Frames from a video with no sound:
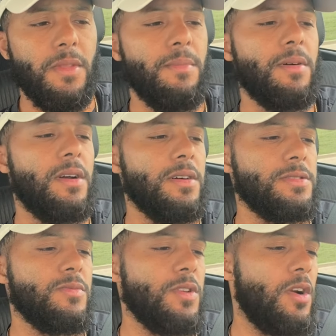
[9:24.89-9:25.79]

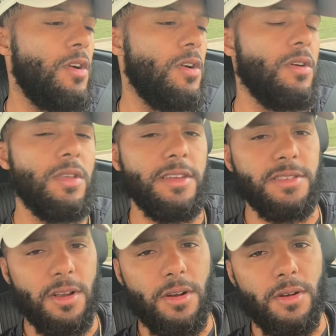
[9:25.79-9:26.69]
Because when Errol
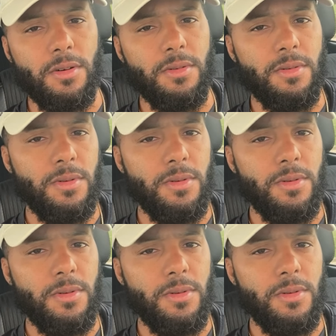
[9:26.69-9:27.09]
is Errol,